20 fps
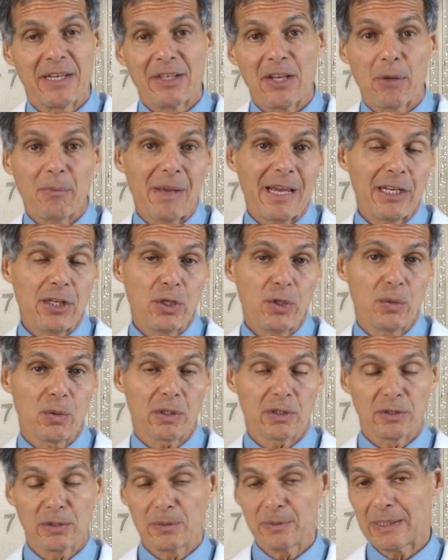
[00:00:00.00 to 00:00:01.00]
Now, men
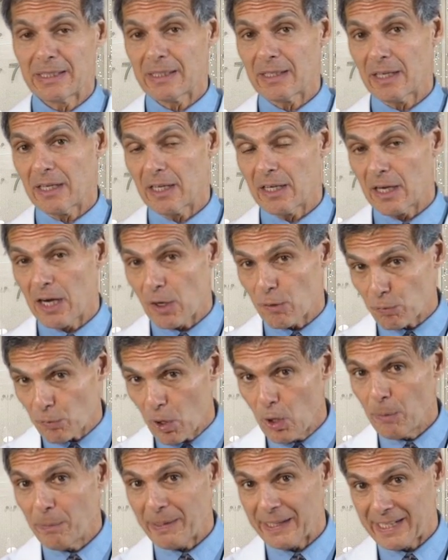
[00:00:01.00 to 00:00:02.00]
who are doing
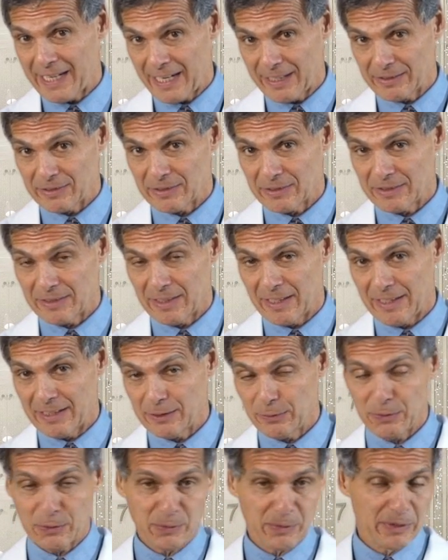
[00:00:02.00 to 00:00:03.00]
aerobic
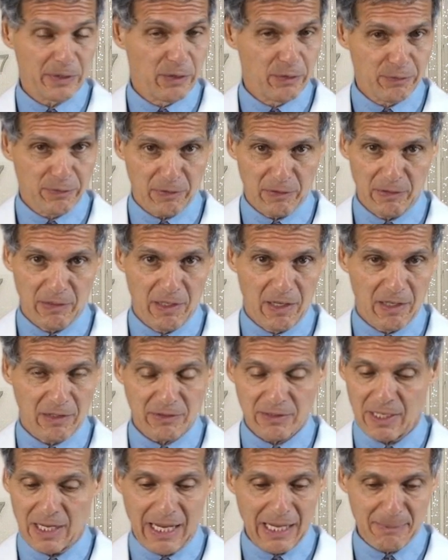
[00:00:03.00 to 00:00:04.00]
exercise, which we know for a
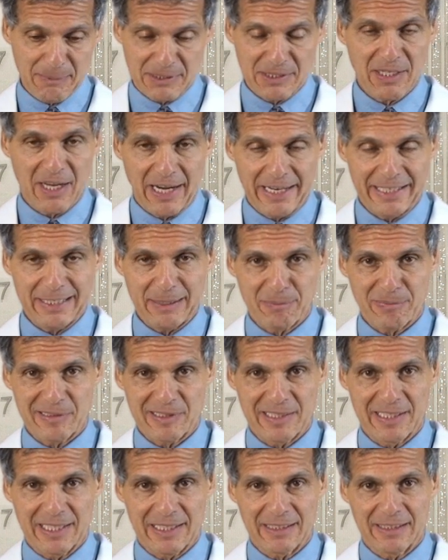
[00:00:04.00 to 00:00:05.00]
long time is highly
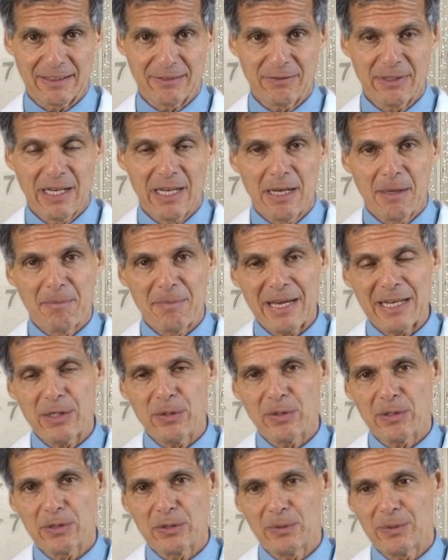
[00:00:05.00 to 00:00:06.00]
protective, men
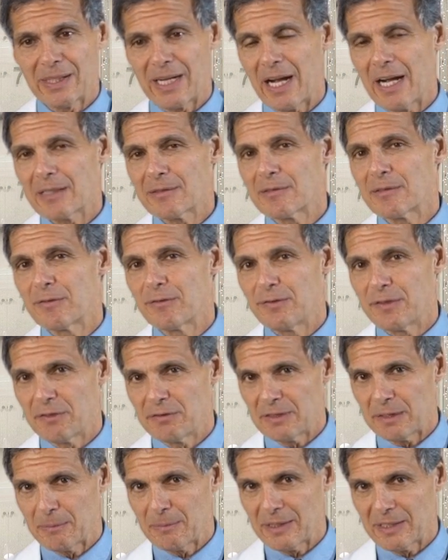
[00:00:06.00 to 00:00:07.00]
who are doing
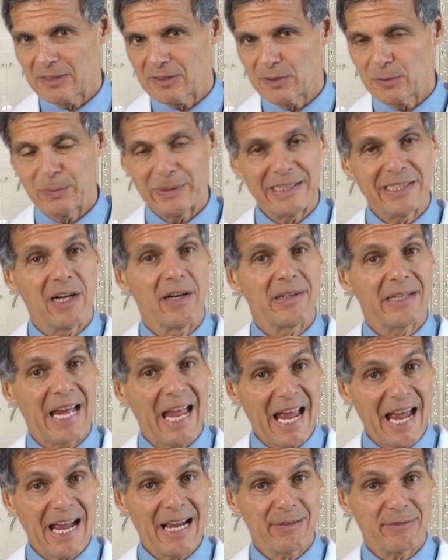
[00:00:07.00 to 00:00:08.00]
150 minutes a week on
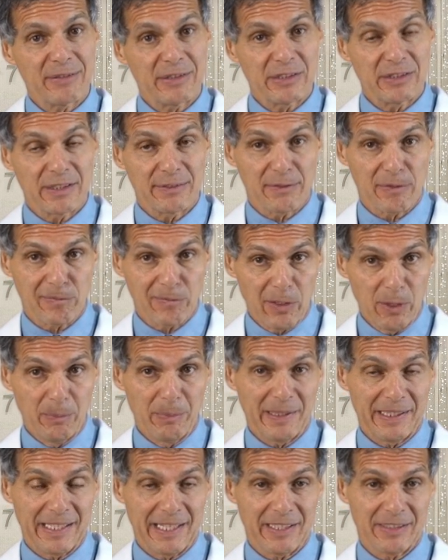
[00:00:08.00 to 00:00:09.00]
average of
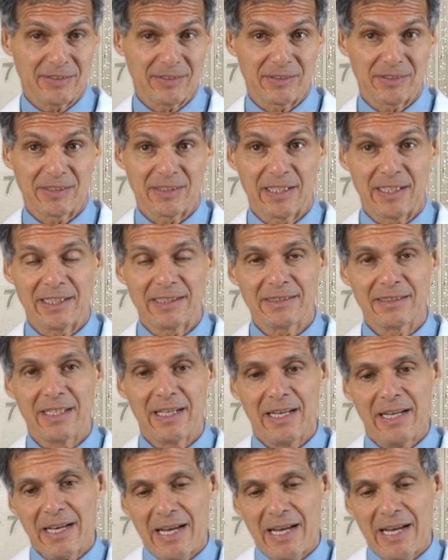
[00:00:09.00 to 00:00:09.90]
aerobic exercise